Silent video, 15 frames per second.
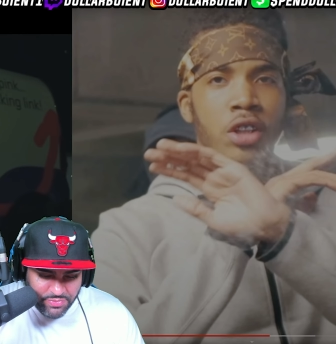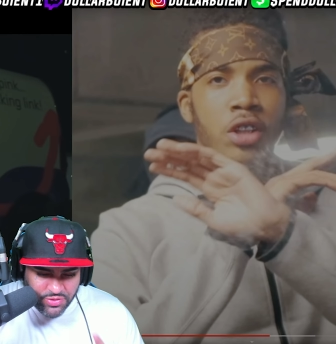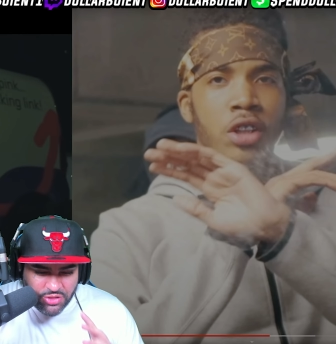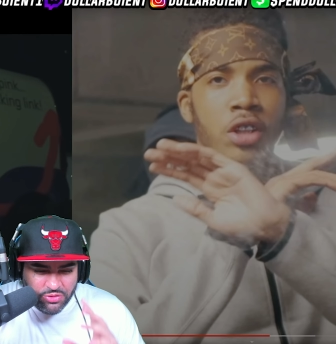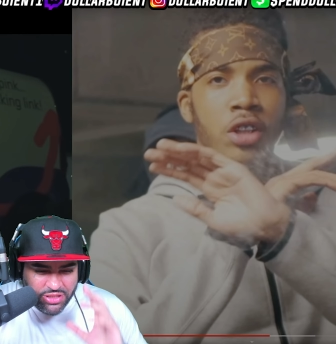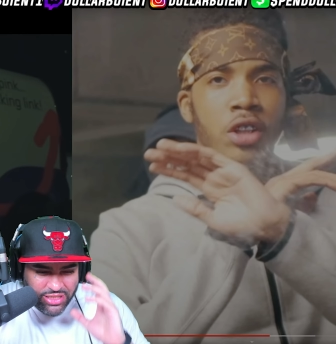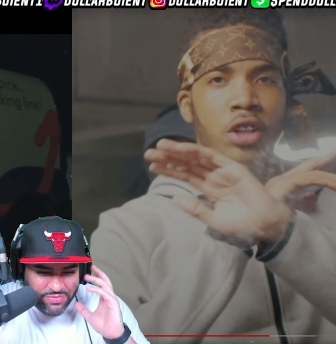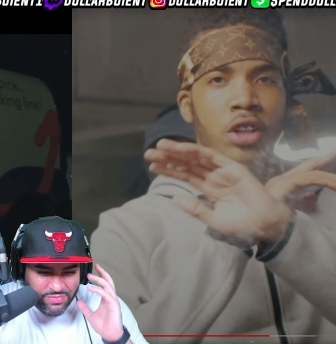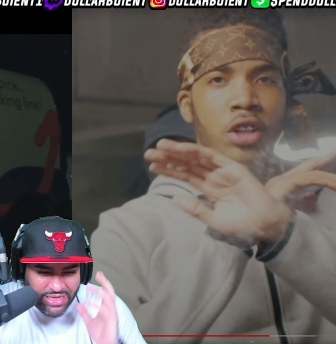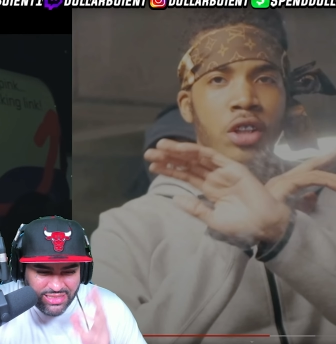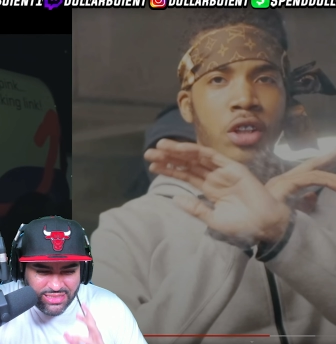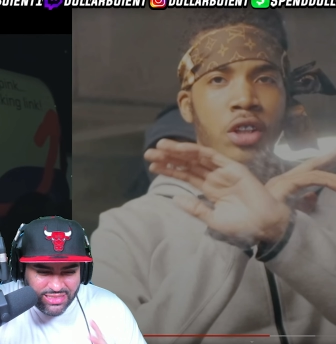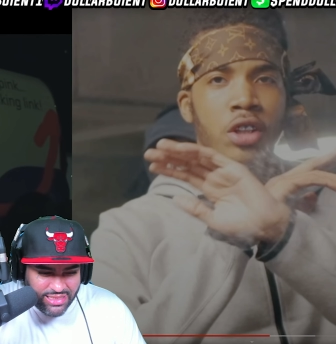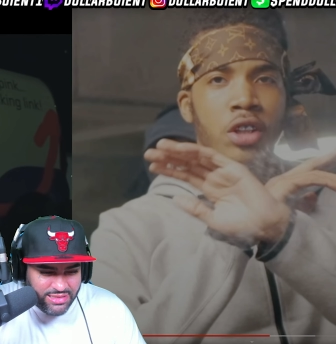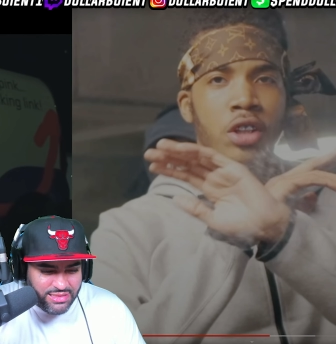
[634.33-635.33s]
Speaker 1: so it could make
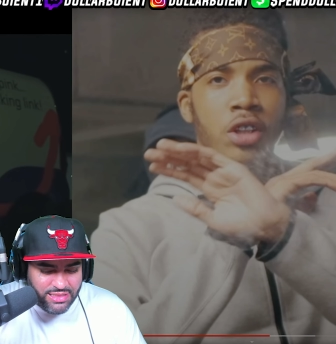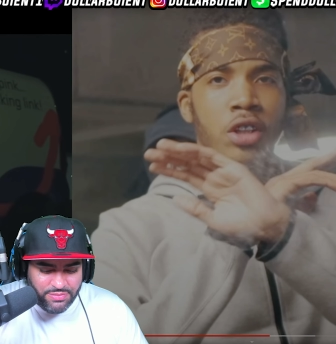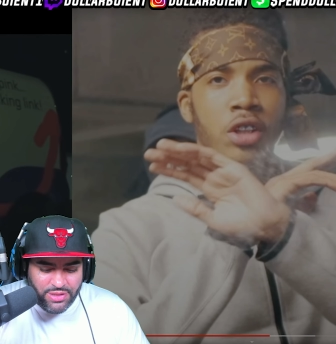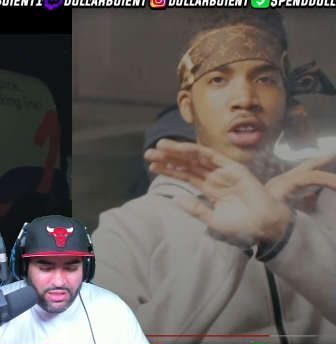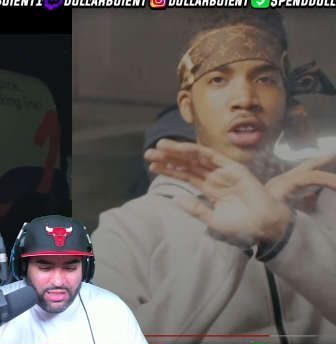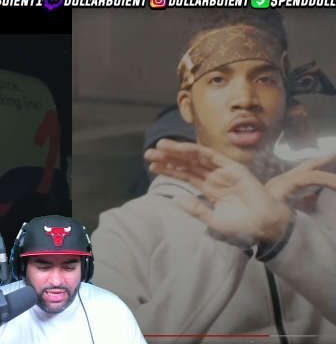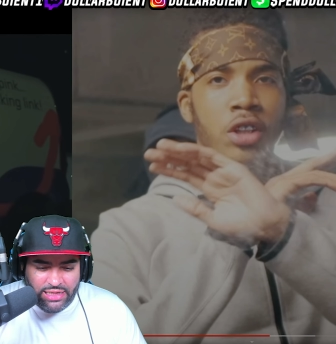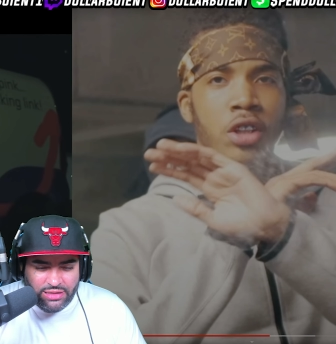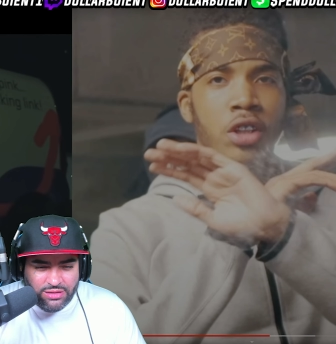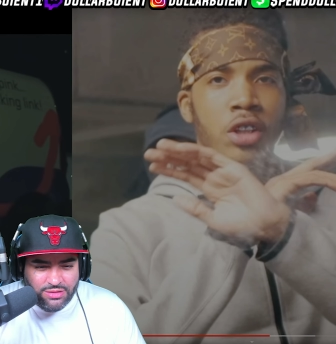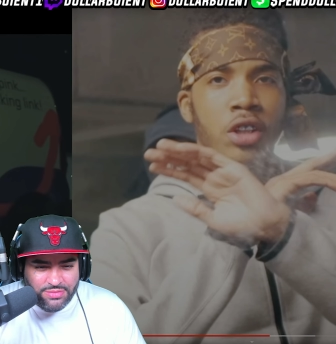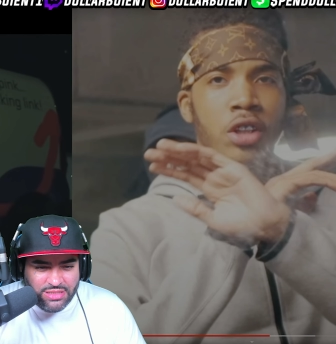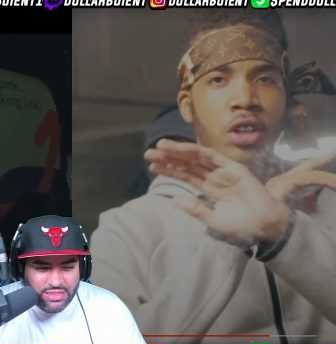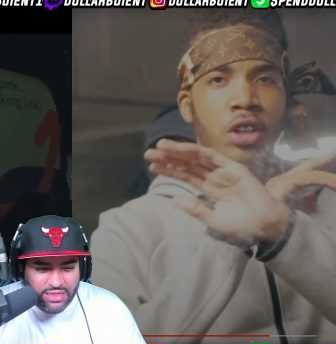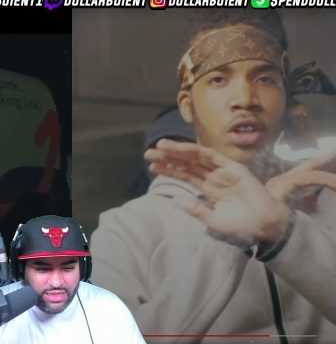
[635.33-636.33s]
sense to me, like, you know what
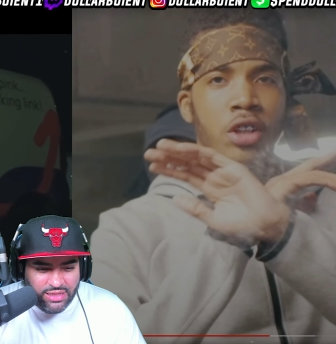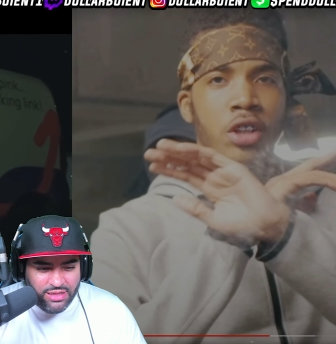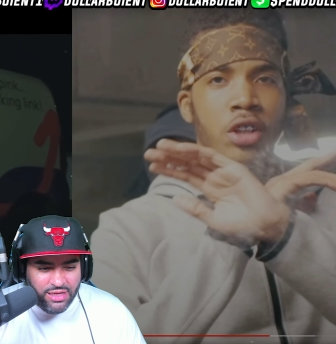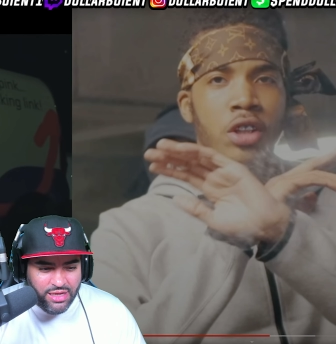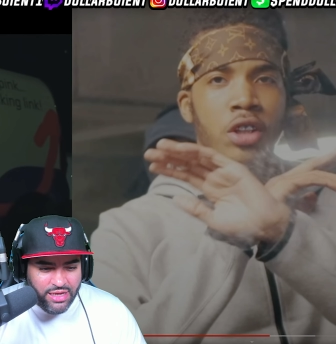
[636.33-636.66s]
I'm saying?